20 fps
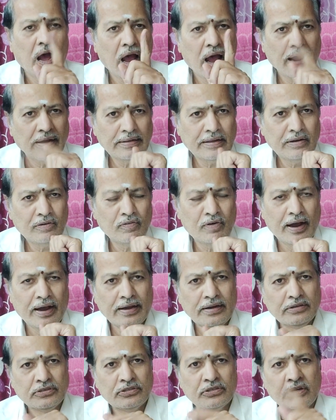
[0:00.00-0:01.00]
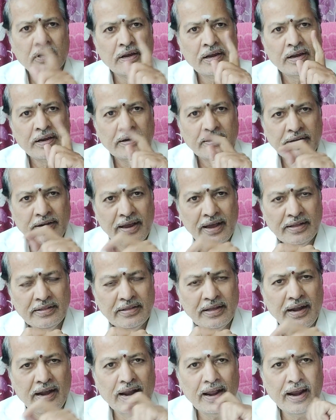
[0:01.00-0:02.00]
Otherwise, take
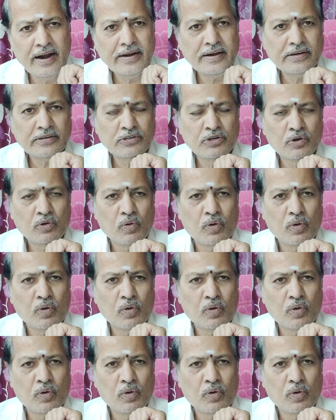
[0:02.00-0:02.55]
the latest